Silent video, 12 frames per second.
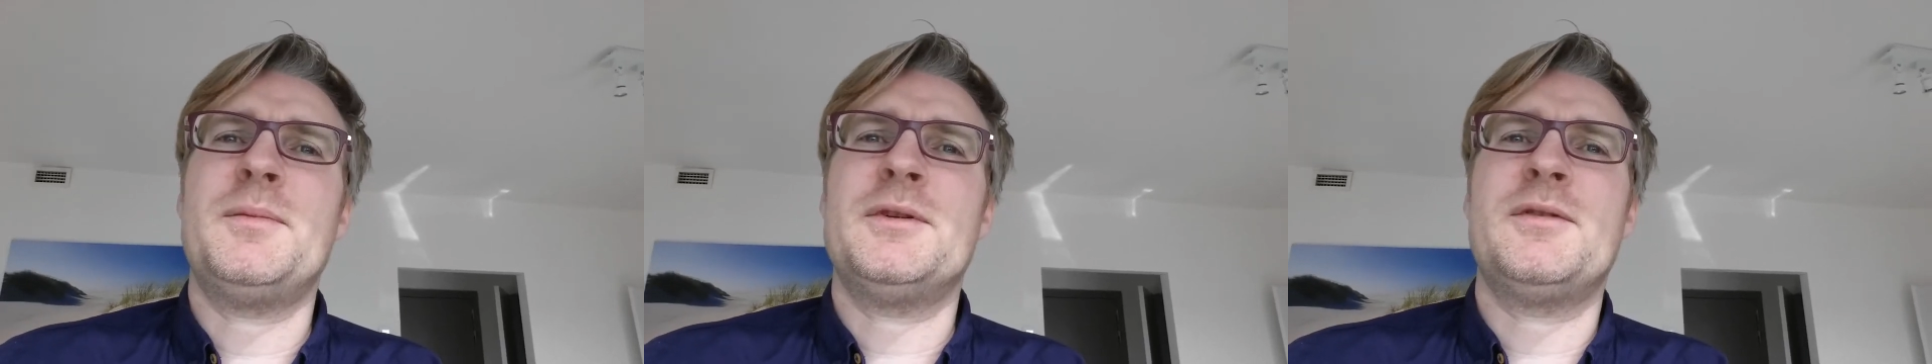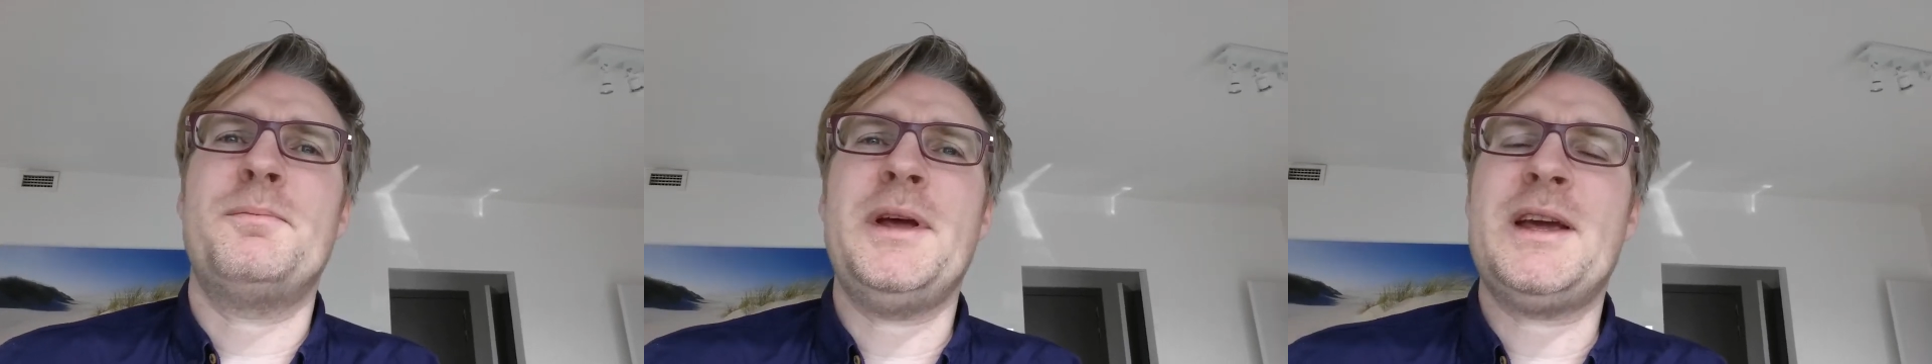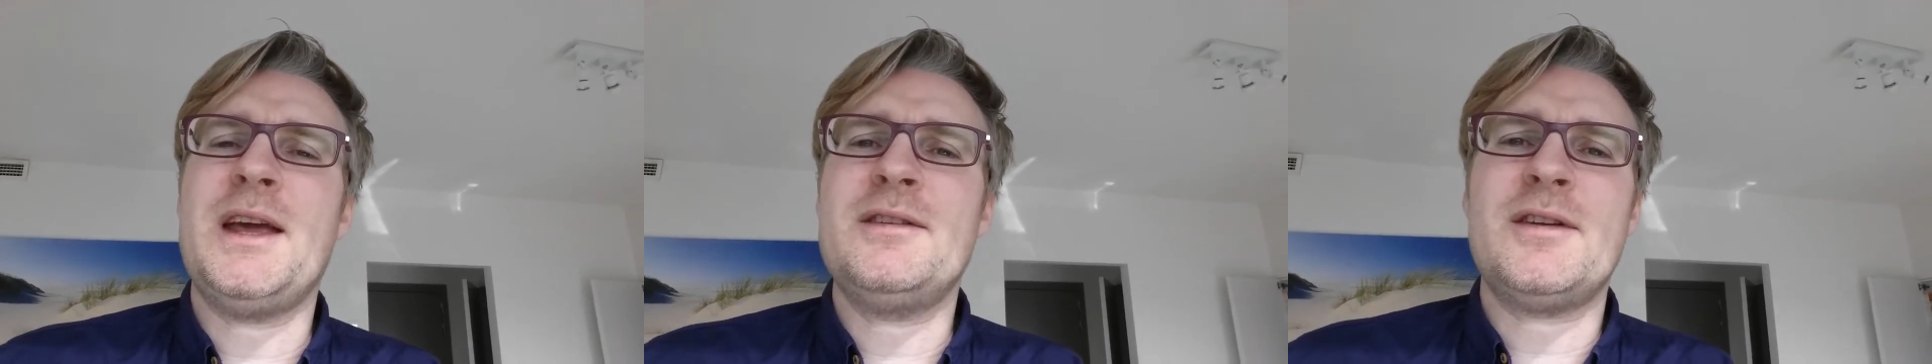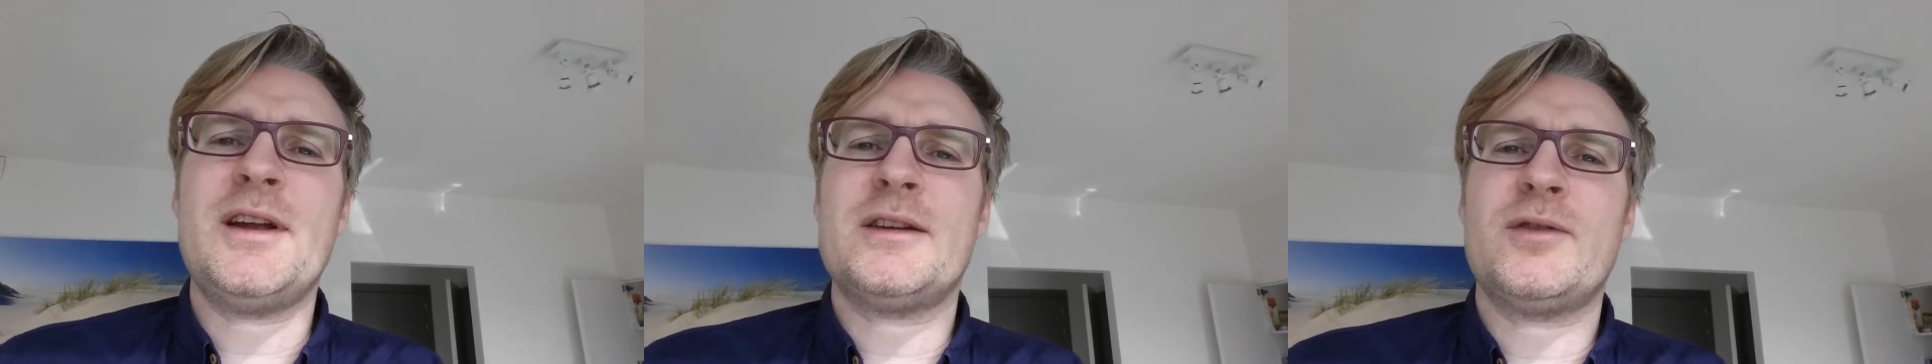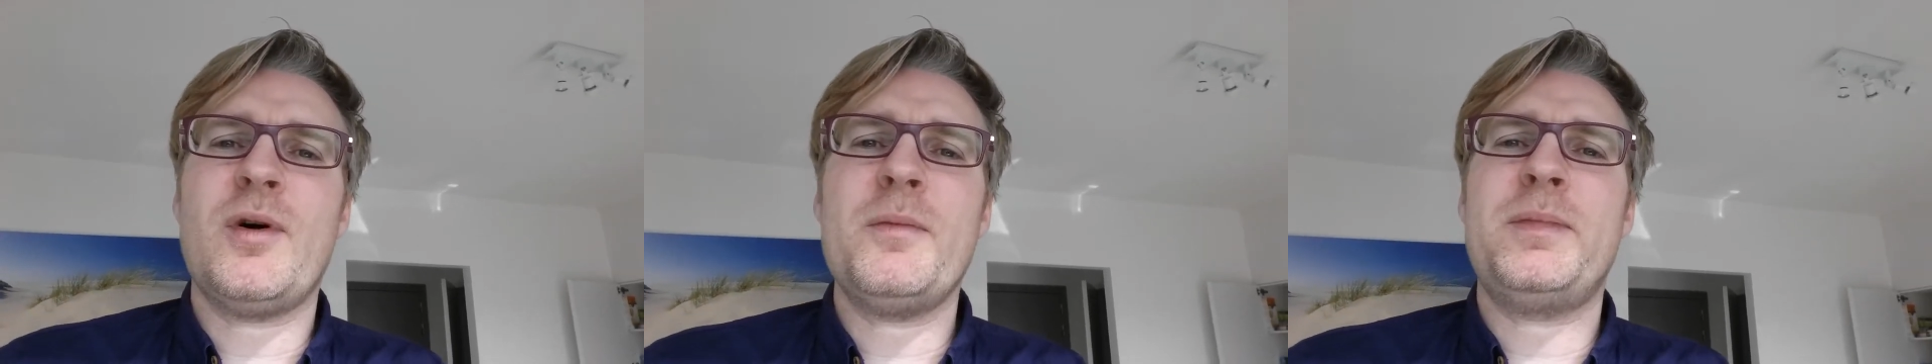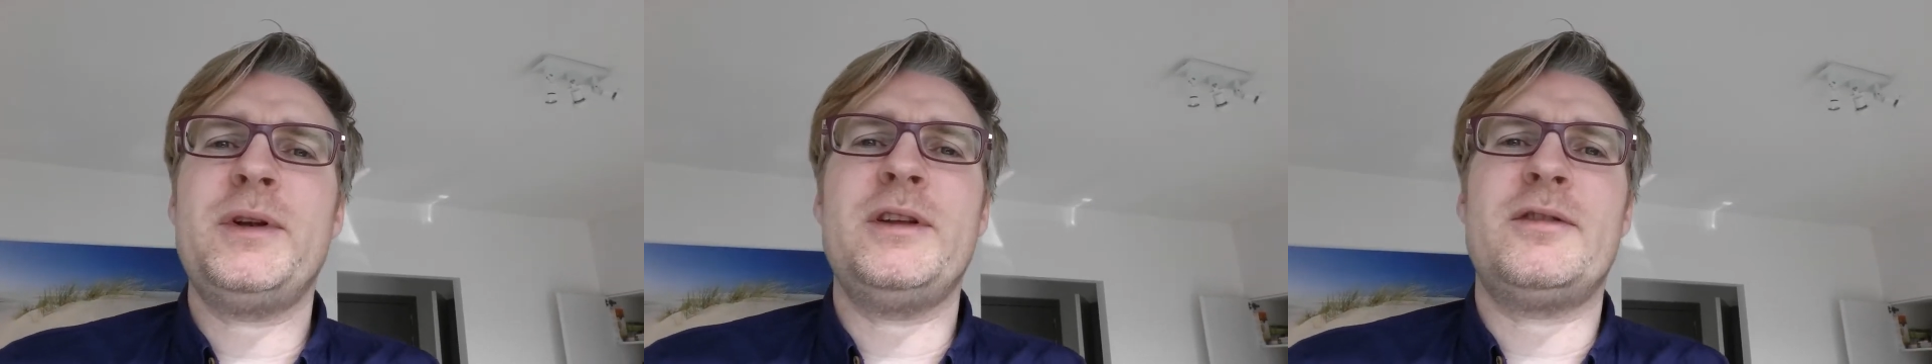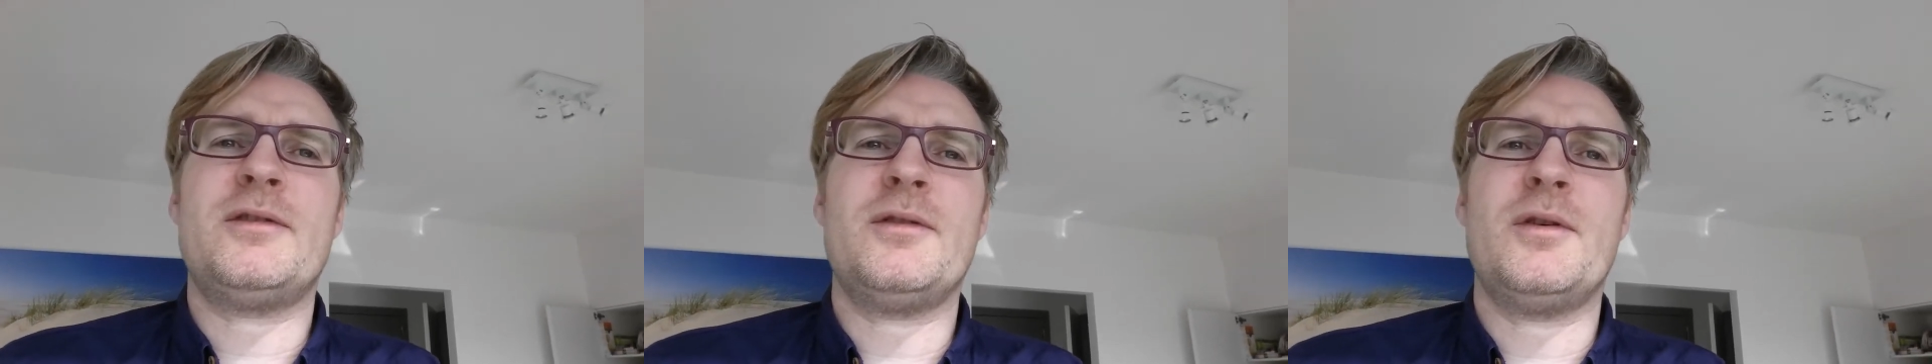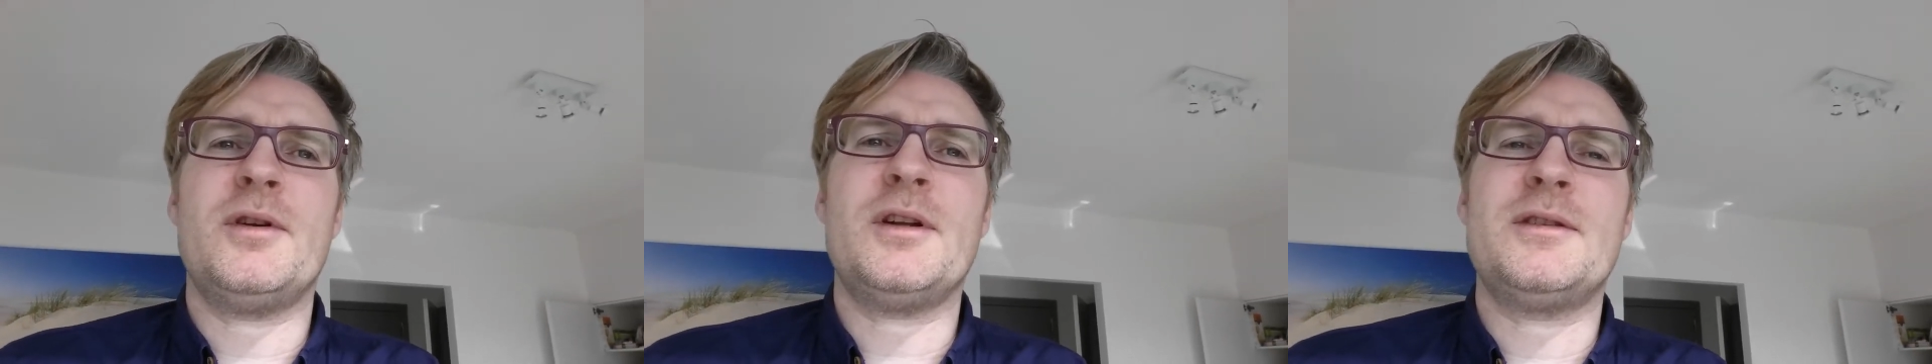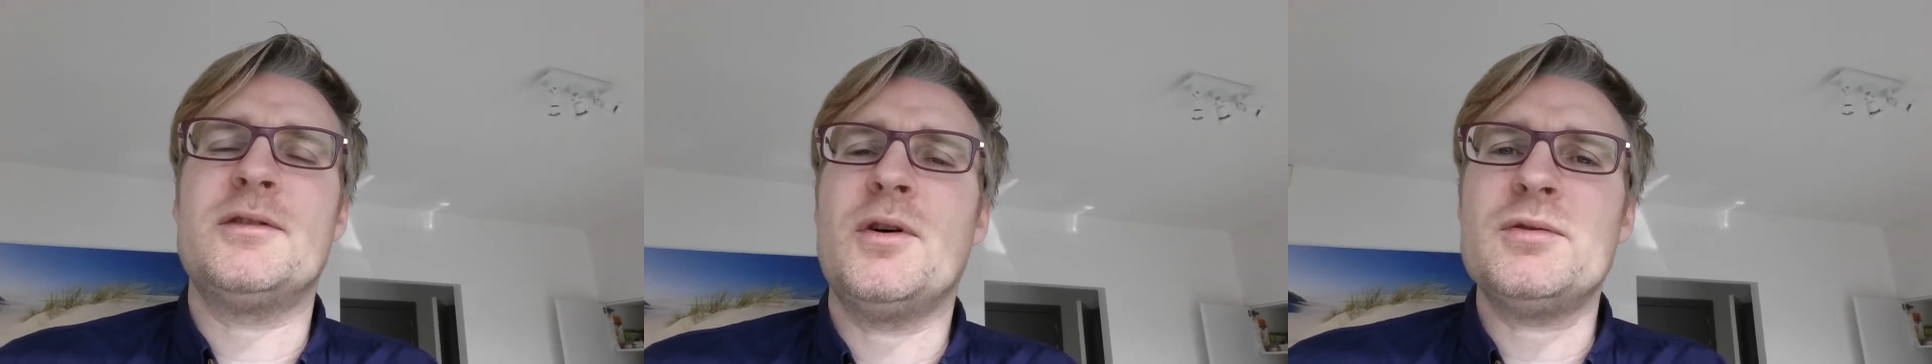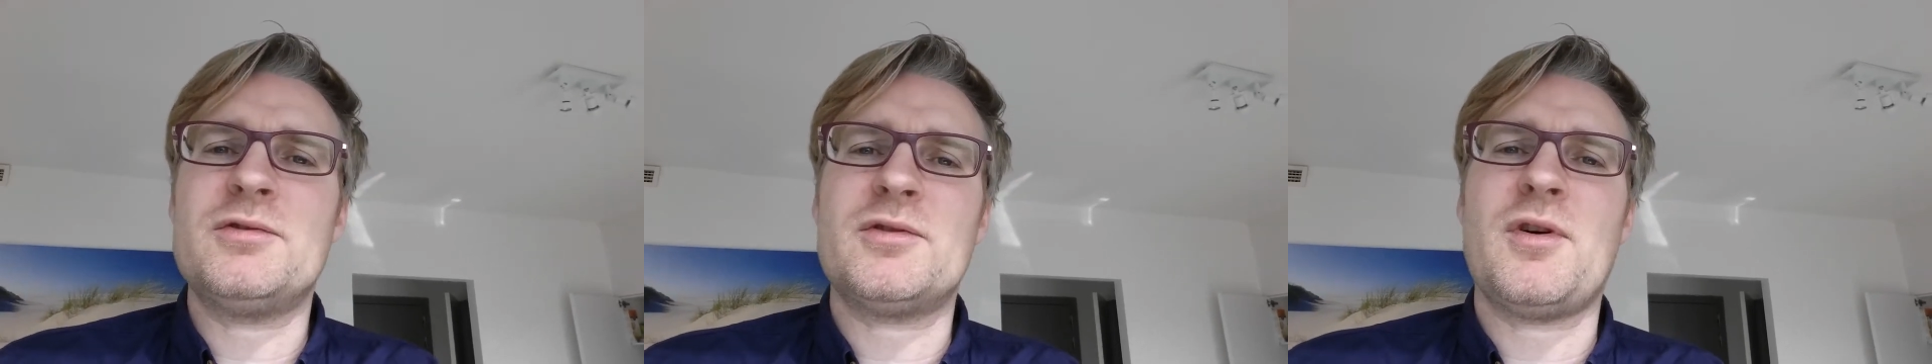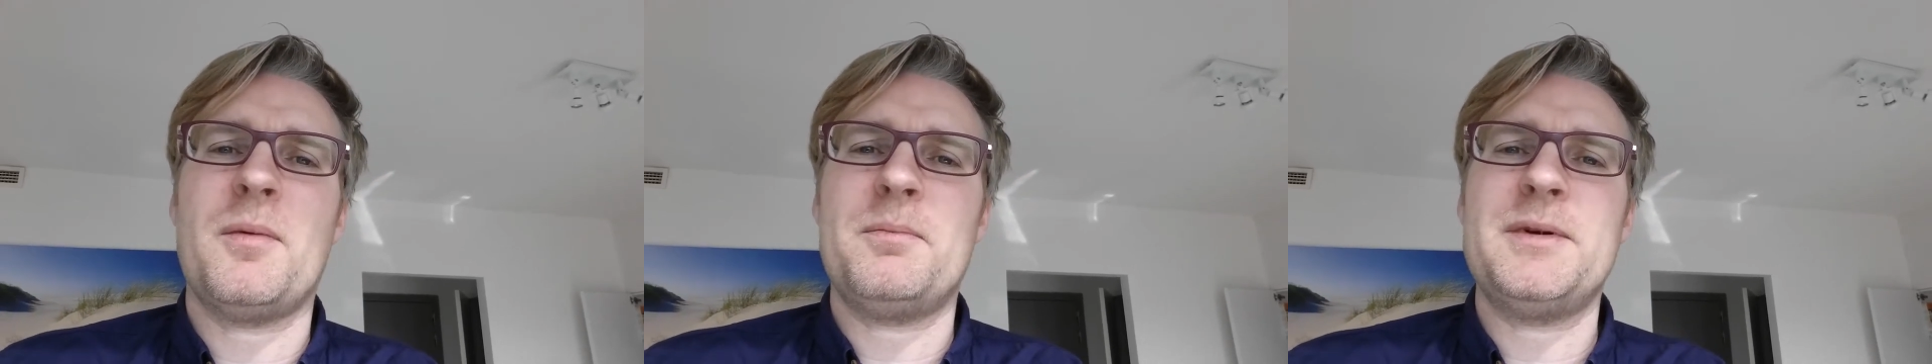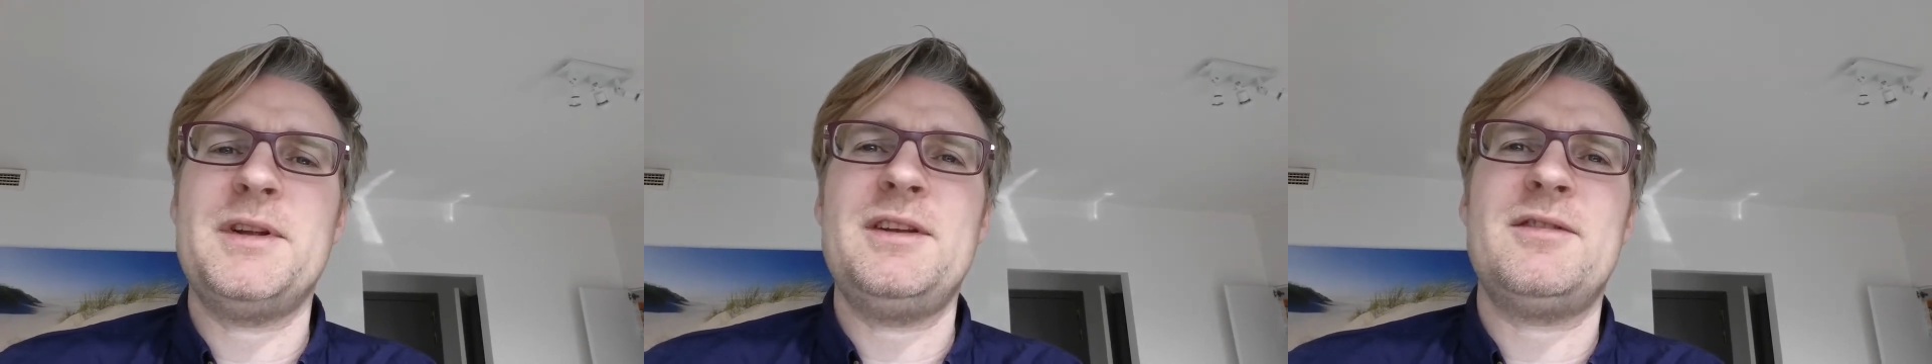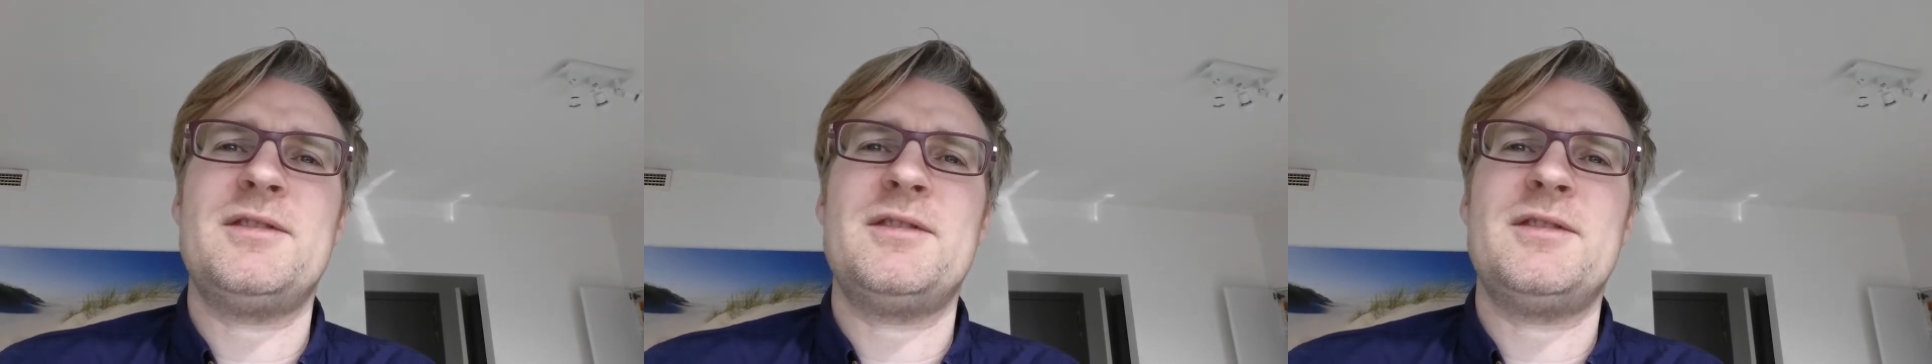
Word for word: but the big internet companies are not those companies.